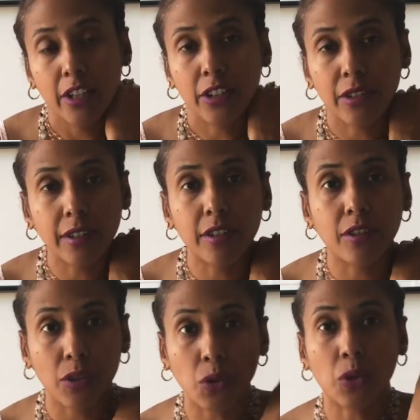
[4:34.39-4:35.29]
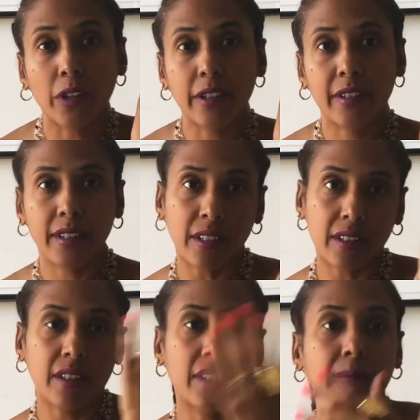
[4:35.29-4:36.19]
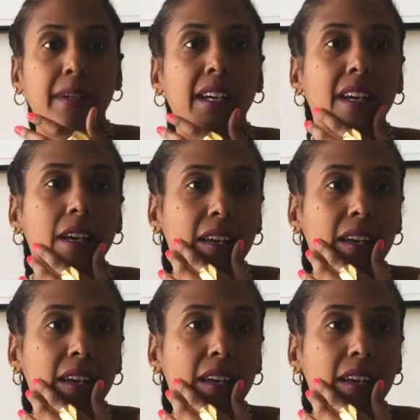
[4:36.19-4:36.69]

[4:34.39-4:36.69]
So this is your season, Gemini.